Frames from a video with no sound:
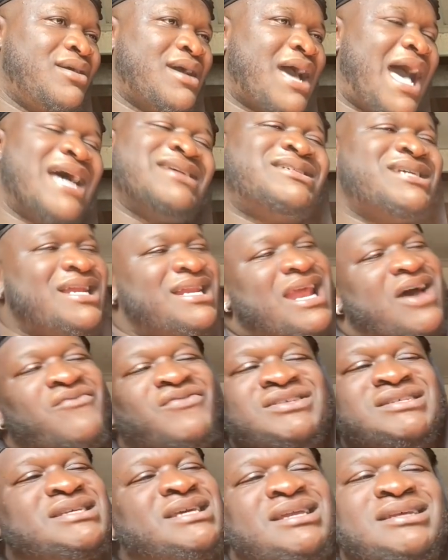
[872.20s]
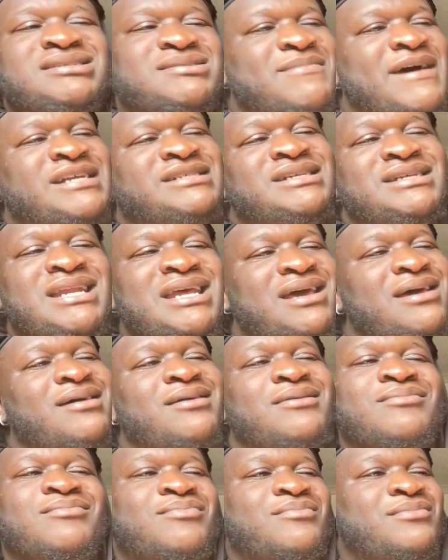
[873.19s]
I should never see this much
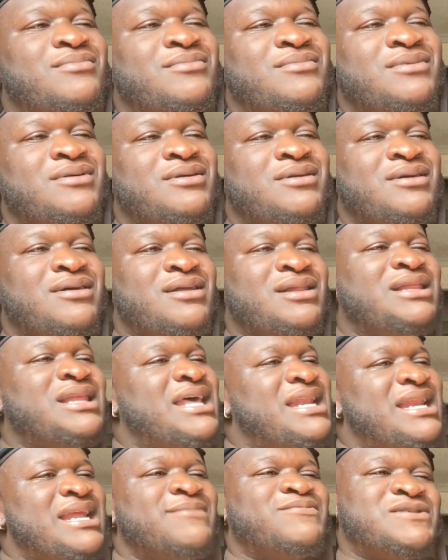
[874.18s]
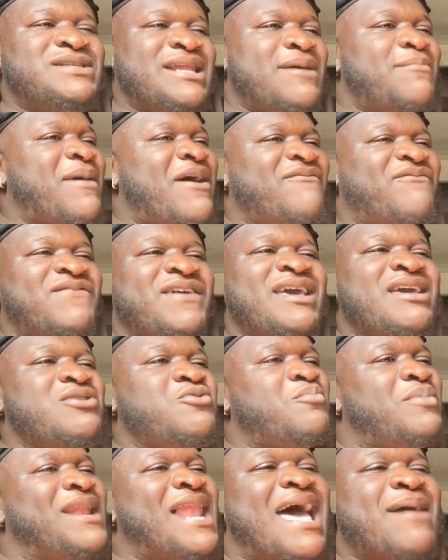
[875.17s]
nip. Let nip slip, I feel you,
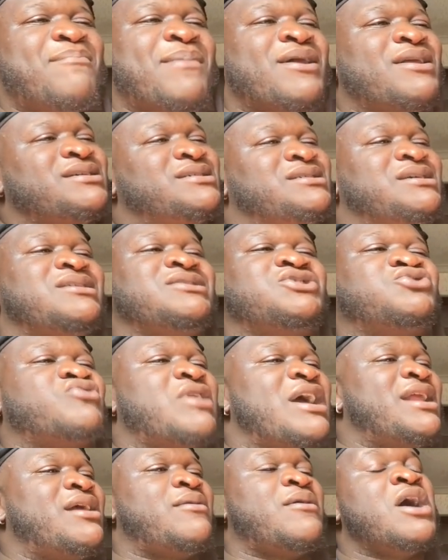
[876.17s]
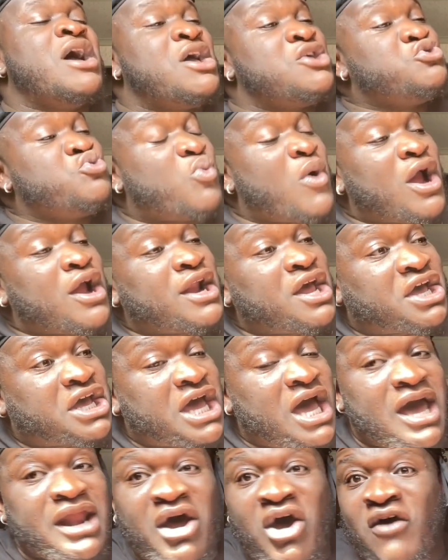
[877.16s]
but like, but it's just straight up. You wearing a
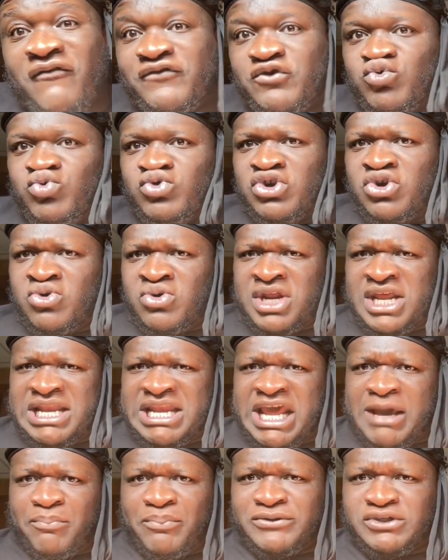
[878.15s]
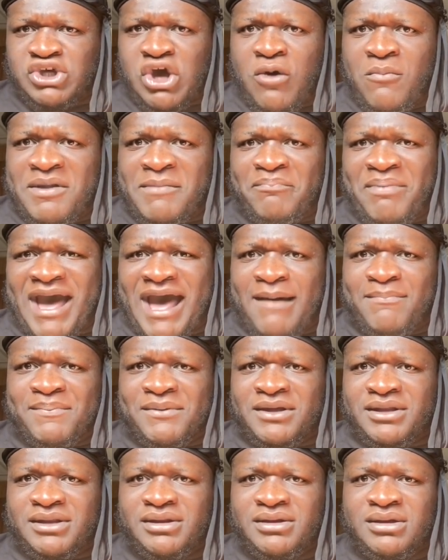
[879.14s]
cutoff. You knew the nip was gonna be
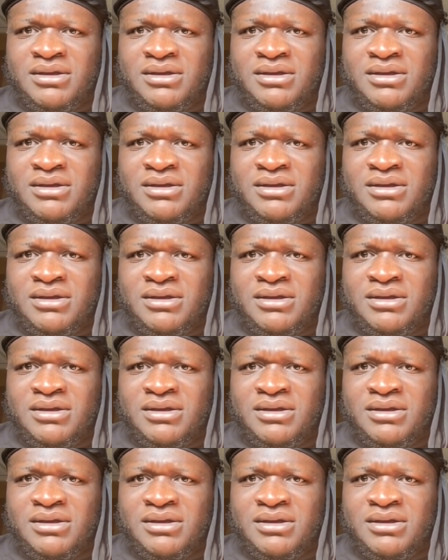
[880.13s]
popping.